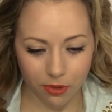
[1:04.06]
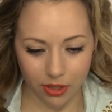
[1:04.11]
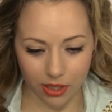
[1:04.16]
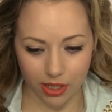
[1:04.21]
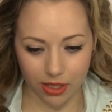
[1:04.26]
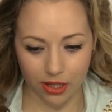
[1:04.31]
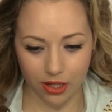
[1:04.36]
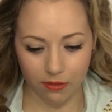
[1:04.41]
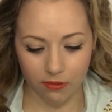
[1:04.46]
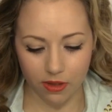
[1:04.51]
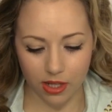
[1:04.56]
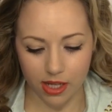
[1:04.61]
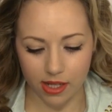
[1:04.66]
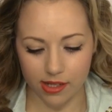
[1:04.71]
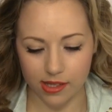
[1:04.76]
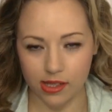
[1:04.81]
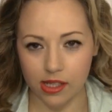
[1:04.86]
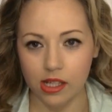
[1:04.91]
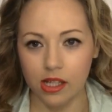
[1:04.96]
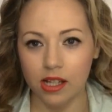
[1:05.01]
really love
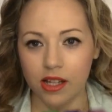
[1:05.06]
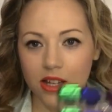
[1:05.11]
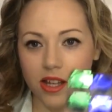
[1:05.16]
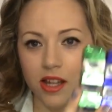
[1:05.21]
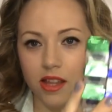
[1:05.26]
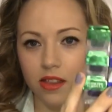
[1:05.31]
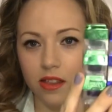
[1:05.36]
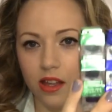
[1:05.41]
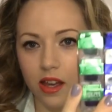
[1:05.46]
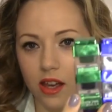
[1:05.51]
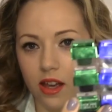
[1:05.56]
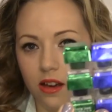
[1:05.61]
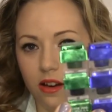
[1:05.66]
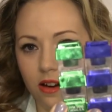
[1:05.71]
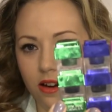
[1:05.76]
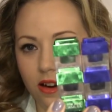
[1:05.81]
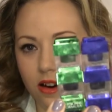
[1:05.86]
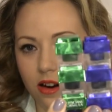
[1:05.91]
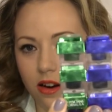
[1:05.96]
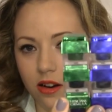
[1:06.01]
these. They
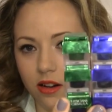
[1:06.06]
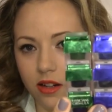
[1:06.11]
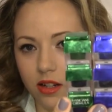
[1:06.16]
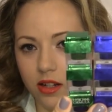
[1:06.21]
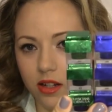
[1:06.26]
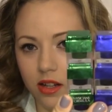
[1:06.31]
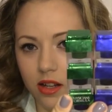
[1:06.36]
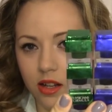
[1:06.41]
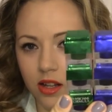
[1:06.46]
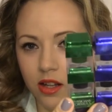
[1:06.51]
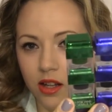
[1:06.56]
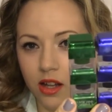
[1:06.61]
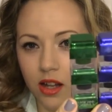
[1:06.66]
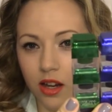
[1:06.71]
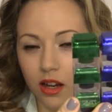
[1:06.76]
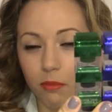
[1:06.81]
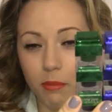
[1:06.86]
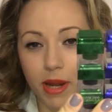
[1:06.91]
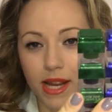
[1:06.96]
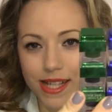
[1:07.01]
are
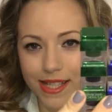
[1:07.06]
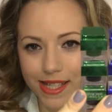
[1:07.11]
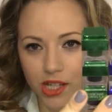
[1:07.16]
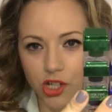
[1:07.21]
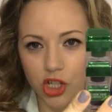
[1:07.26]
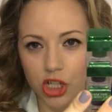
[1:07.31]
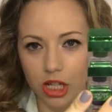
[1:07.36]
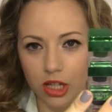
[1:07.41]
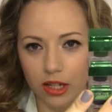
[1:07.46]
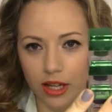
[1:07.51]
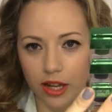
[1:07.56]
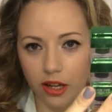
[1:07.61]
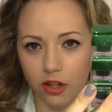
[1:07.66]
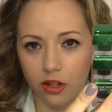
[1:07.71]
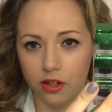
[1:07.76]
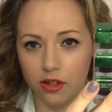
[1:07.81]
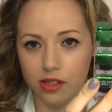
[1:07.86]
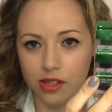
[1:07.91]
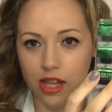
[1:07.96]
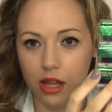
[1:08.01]
amazing gel
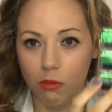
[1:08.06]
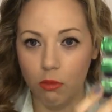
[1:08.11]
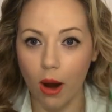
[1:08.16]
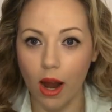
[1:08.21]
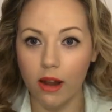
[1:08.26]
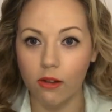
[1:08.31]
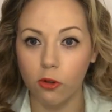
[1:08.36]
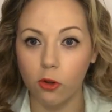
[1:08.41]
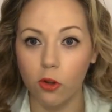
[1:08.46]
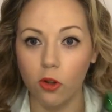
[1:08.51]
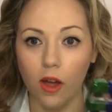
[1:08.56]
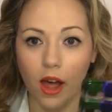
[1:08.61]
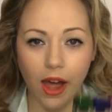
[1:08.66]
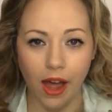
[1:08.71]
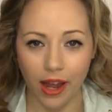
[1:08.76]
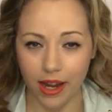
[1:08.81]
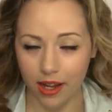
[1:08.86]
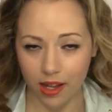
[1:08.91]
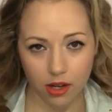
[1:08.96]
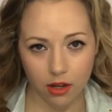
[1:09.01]
liners. They rival
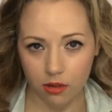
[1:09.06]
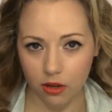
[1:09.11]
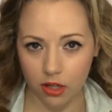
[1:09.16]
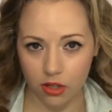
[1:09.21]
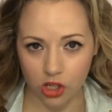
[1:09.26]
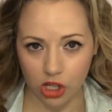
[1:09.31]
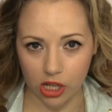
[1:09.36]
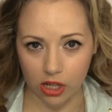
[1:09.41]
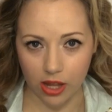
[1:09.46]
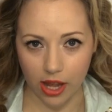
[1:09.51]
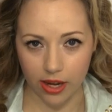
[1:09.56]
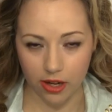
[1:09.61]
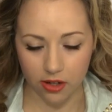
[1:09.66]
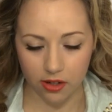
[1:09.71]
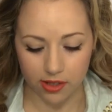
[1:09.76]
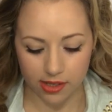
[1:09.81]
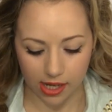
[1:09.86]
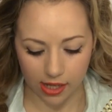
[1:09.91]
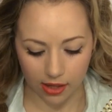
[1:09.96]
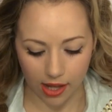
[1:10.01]
high-end gel
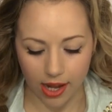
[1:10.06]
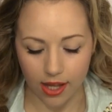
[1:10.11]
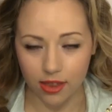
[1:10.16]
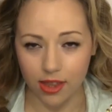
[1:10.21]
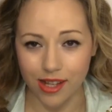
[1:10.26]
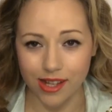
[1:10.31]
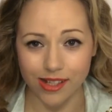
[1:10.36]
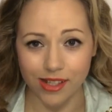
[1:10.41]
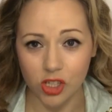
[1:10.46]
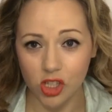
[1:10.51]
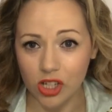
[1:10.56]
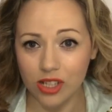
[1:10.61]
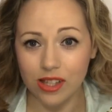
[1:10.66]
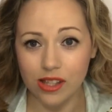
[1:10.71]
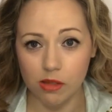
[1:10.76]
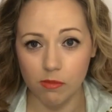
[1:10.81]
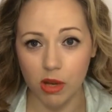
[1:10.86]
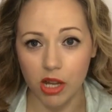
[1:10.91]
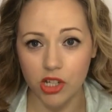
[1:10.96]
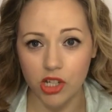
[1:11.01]
liners. I like these just
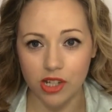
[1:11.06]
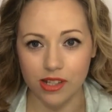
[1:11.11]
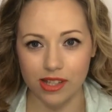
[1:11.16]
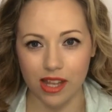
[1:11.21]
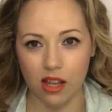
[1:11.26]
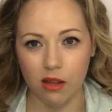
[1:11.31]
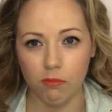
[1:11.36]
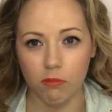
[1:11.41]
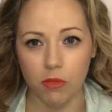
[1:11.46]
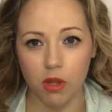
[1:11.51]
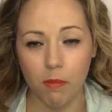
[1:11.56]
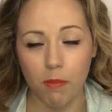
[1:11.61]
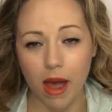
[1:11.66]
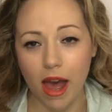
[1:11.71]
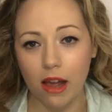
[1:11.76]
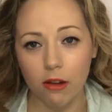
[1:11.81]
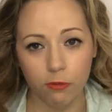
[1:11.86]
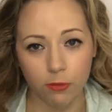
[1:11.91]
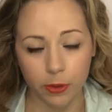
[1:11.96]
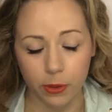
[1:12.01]
as much as like the
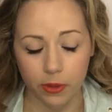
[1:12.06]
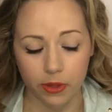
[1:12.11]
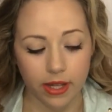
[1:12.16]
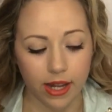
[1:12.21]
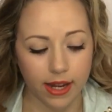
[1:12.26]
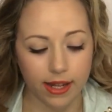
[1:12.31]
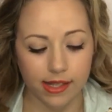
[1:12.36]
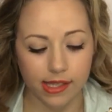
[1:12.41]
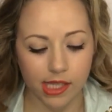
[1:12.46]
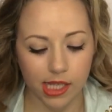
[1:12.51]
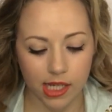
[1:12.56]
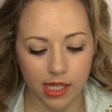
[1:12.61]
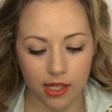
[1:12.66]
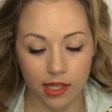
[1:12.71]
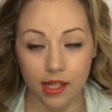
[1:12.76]
MAC Fluidlines